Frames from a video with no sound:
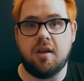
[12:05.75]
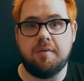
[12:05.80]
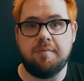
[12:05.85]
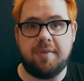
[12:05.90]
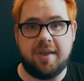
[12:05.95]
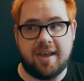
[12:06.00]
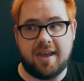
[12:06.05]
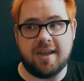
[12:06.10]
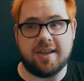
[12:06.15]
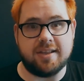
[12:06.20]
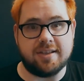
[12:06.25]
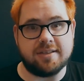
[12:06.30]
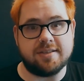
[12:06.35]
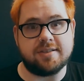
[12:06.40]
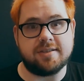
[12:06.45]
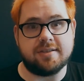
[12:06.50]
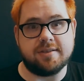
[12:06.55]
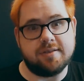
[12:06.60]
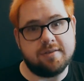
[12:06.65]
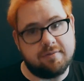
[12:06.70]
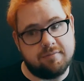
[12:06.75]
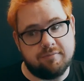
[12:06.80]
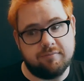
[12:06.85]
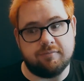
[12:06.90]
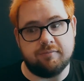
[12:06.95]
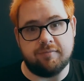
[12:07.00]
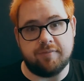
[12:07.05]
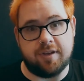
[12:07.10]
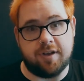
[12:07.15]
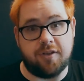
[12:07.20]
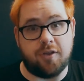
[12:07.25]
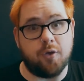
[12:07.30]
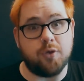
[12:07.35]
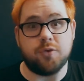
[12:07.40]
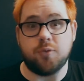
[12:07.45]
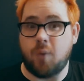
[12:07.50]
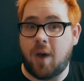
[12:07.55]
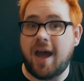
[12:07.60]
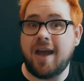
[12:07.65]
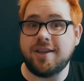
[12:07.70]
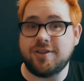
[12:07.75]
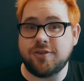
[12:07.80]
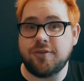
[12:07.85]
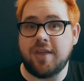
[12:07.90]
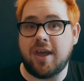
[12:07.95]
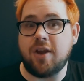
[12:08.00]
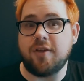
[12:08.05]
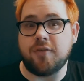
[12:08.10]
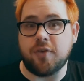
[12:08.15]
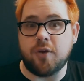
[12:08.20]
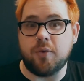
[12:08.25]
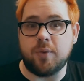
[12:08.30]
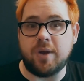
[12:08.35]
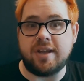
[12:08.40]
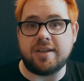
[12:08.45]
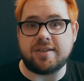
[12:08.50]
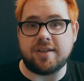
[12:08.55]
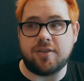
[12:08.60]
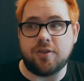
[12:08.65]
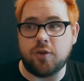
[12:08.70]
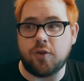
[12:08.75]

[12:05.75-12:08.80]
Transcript: because those whys are there for a reason.